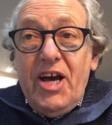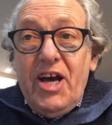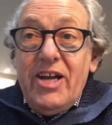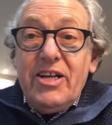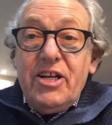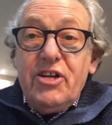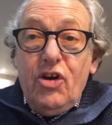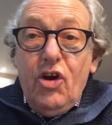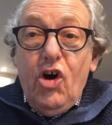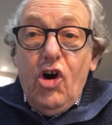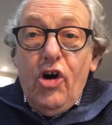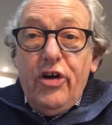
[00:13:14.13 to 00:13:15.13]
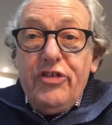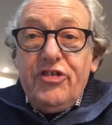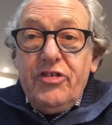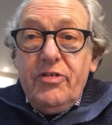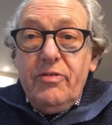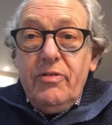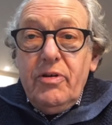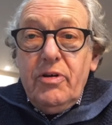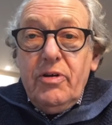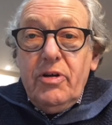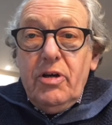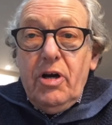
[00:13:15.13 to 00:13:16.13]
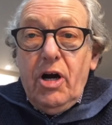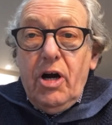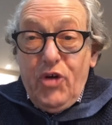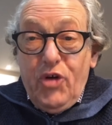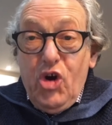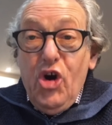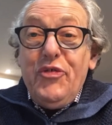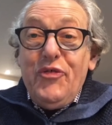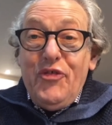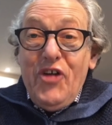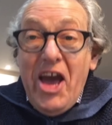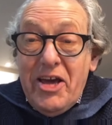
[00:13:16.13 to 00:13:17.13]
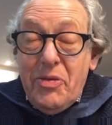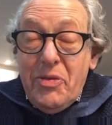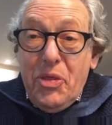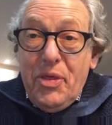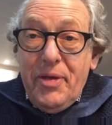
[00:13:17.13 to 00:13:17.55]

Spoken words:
and in the Lords of good faith